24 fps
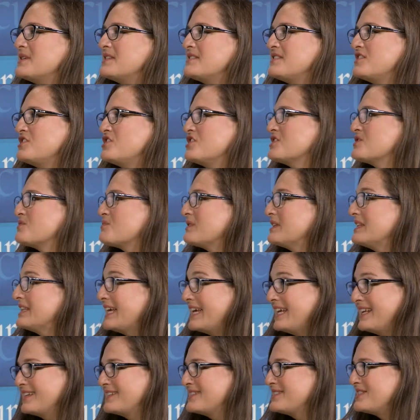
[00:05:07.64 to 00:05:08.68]
BCG is
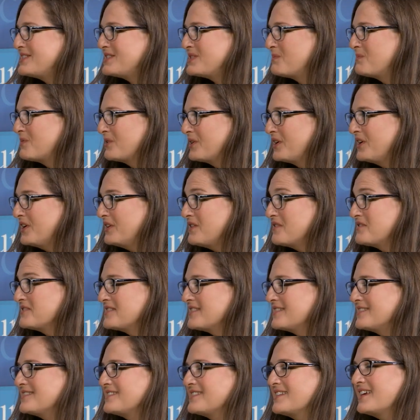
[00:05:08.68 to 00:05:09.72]
related to
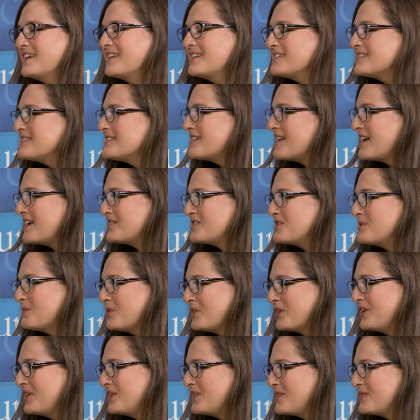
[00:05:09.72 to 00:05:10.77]
tuberculosis. It is not
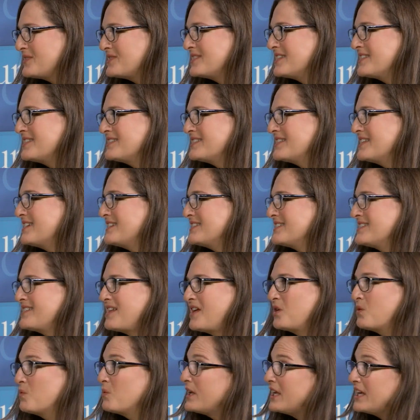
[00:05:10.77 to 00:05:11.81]
tuberculosis. It is
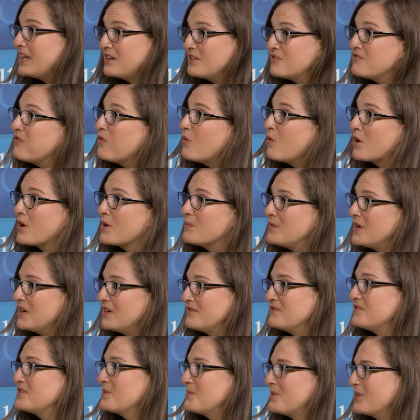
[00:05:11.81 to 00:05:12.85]
not a weakened form
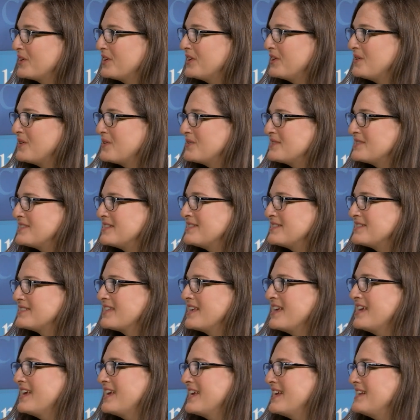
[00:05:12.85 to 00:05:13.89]
of tuberculosis.
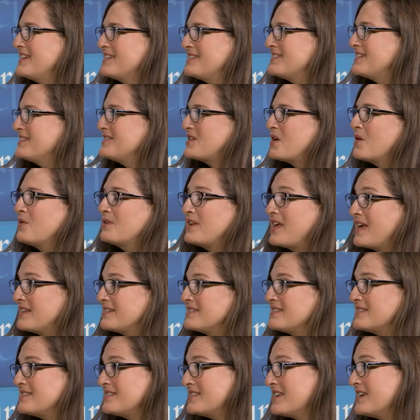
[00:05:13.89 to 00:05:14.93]
It is its own
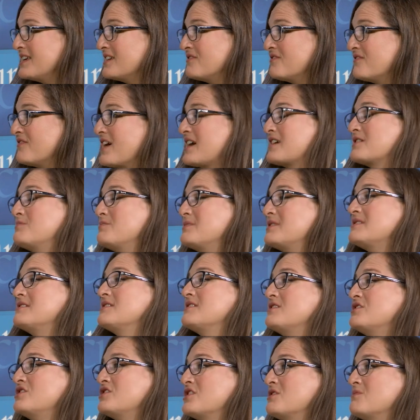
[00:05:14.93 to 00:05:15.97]
entity. In fact,
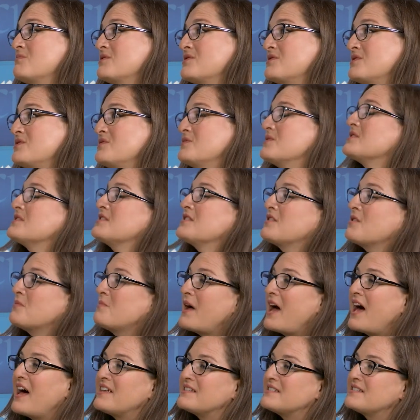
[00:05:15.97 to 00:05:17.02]
BCG was used in the
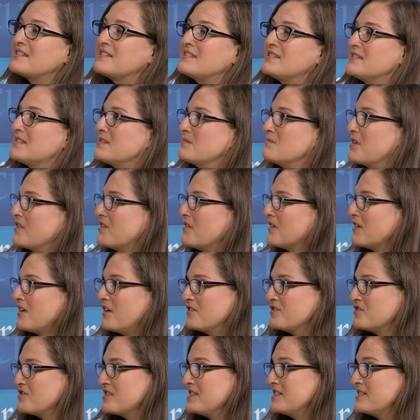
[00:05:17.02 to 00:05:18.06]
past in some other
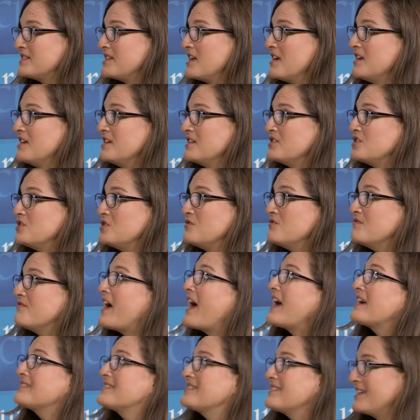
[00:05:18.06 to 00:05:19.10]
countries to
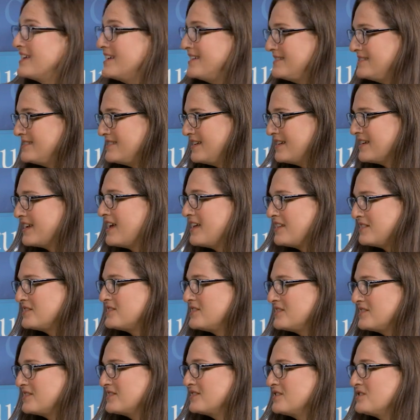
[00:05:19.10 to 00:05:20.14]
vaccinate
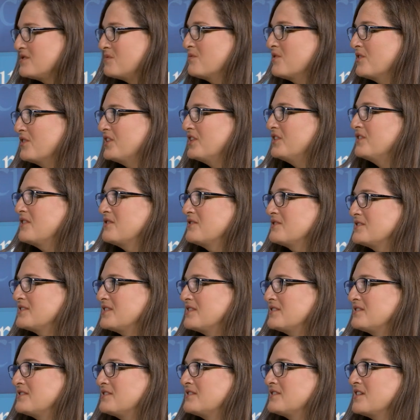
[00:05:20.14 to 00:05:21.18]
against
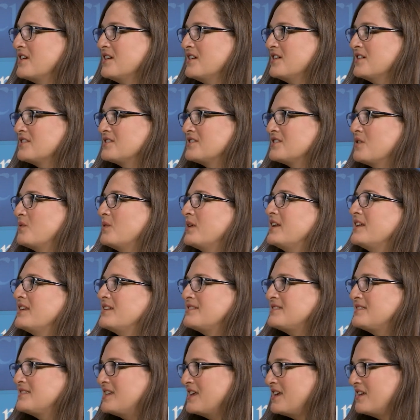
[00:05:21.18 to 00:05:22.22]
tuberculosis. Mm -hmm. So it
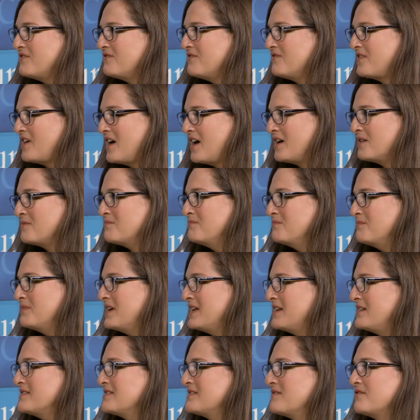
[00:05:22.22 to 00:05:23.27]
is safe. Um,
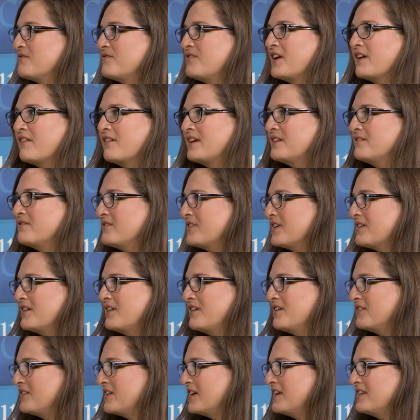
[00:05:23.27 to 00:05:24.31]
it is very, very
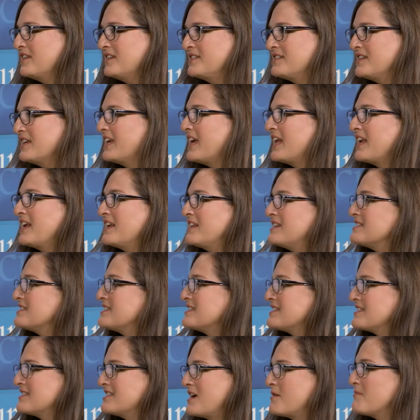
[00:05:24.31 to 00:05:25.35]
unlikely to get any
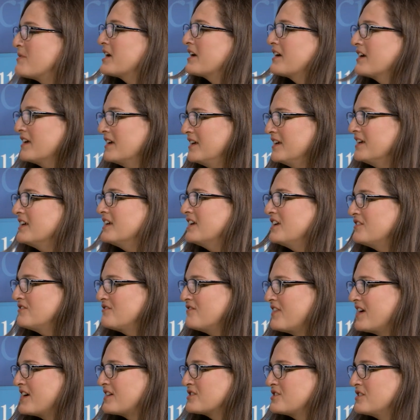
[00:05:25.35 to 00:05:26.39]
systemic
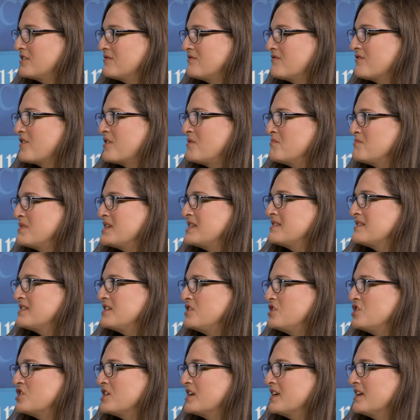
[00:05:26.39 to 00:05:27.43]
infection from
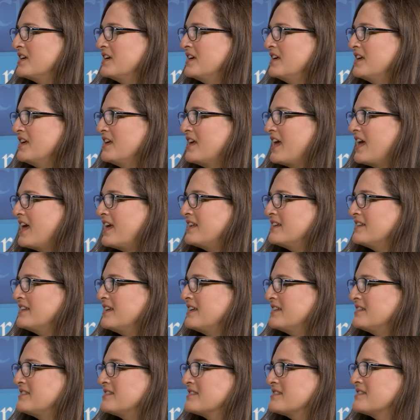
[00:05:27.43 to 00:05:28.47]
BCG and
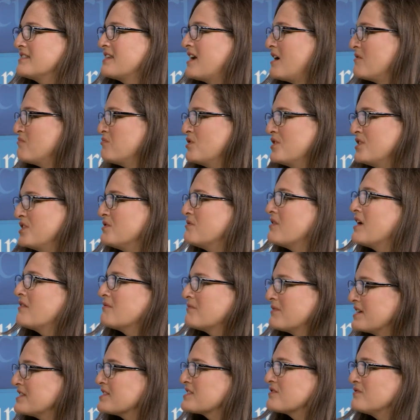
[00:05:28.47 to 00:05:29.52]
it does not put you at
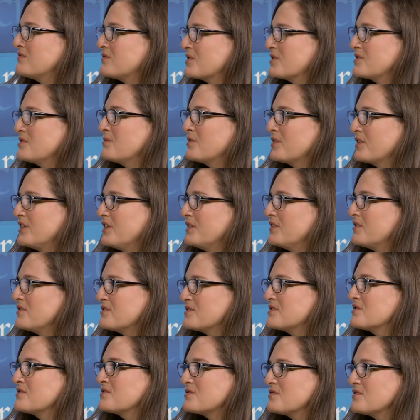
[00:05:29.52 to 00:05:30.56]
risk for
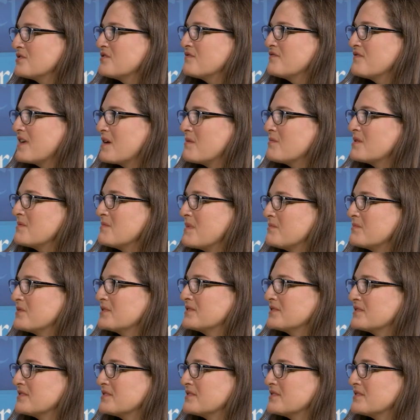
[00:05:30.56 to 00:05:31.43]
tuberculosis or your family members.